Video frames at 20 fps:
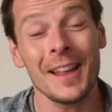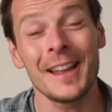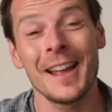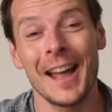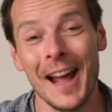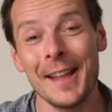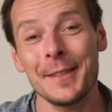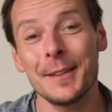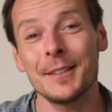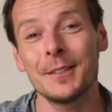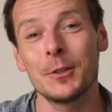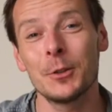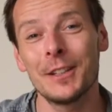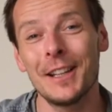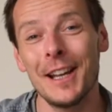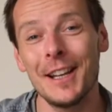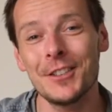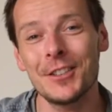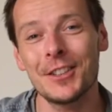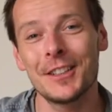At this
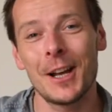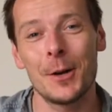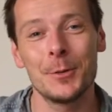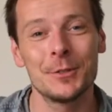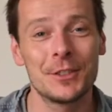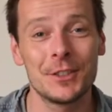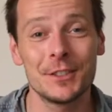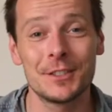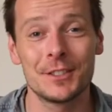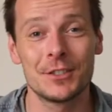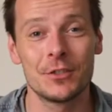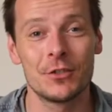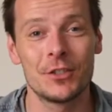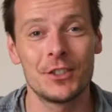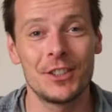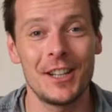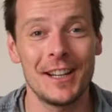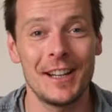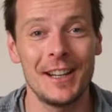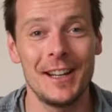location, I was just
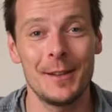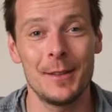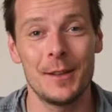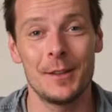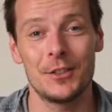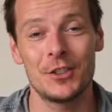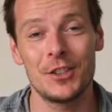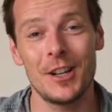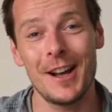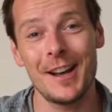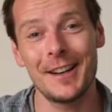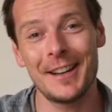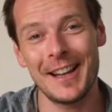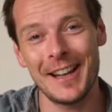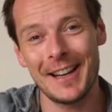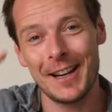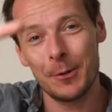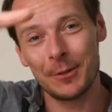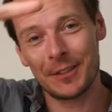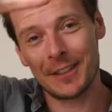checking the shot
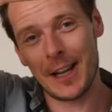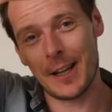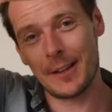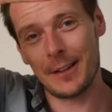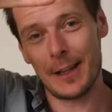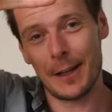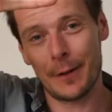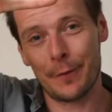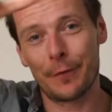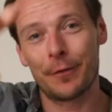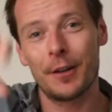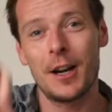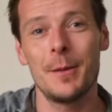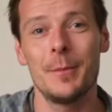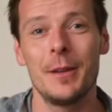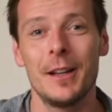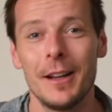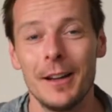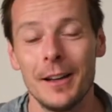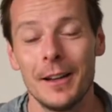and I was kind of like
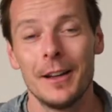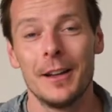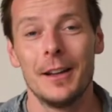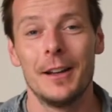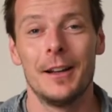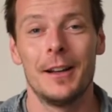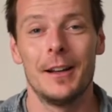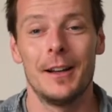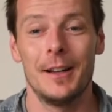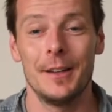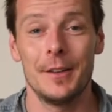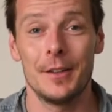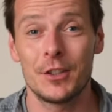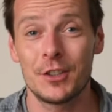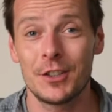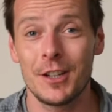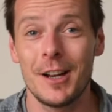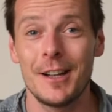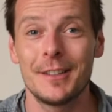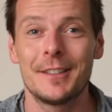framing the
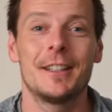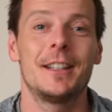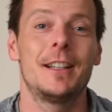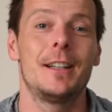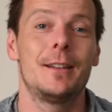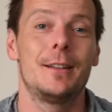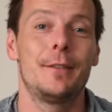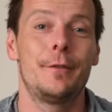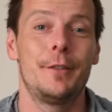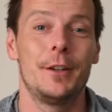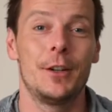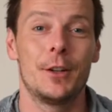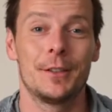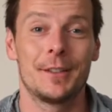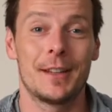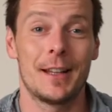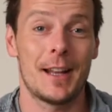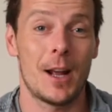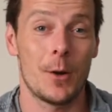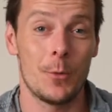shot and figured
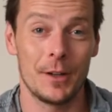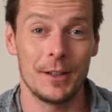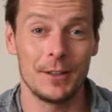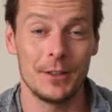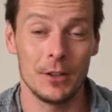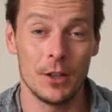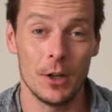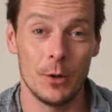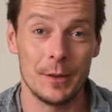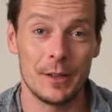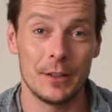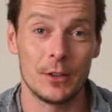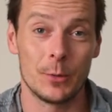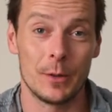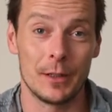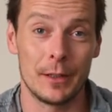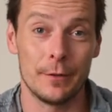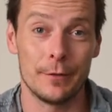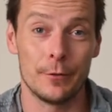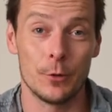that I wanted to go with the
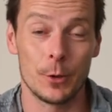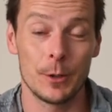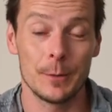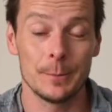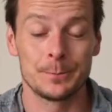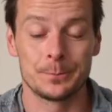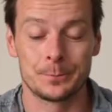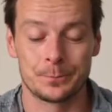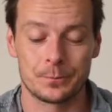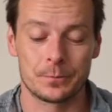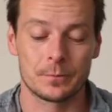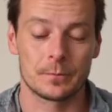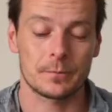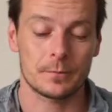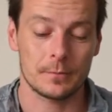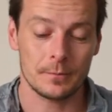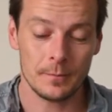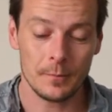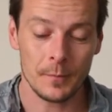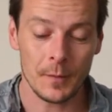24.
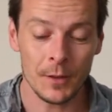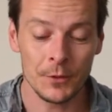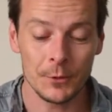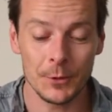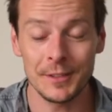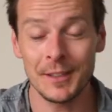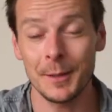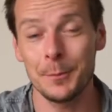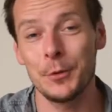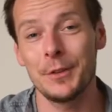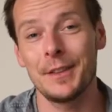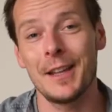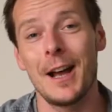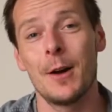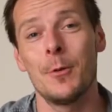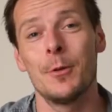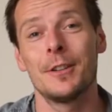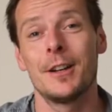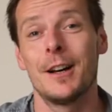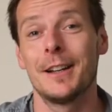So as I put that
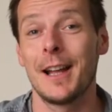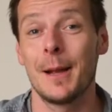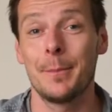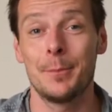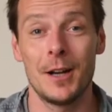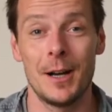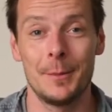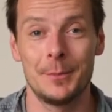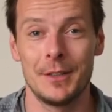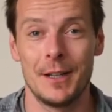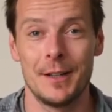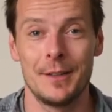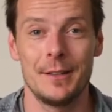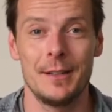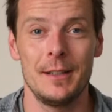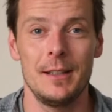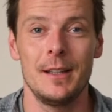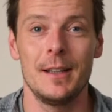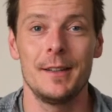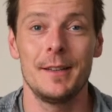one on, I popped on
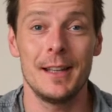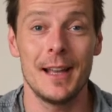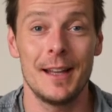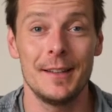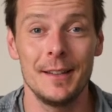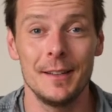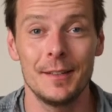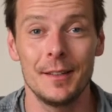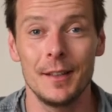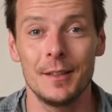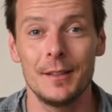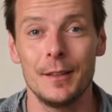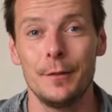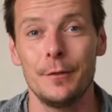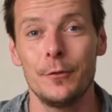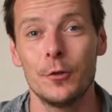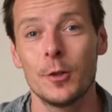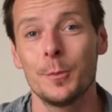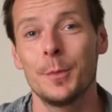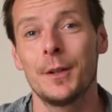the
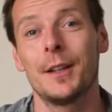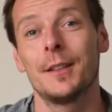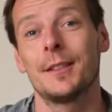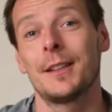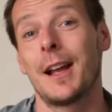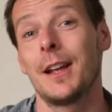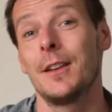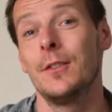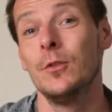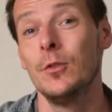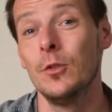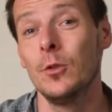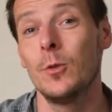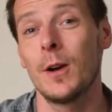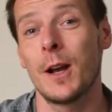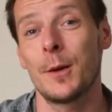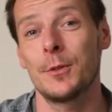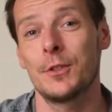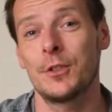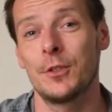ND64 because I knew
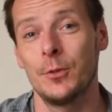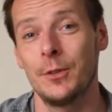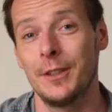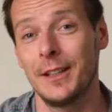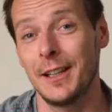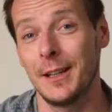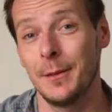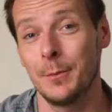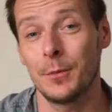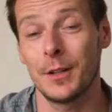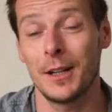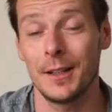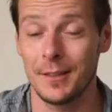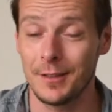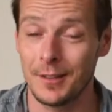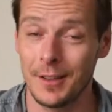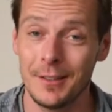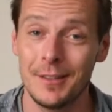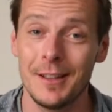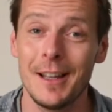I was shooting in bright
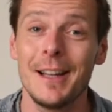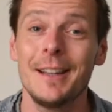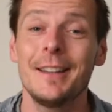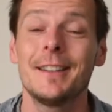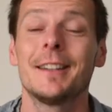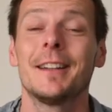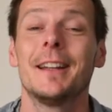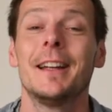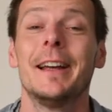sunlight.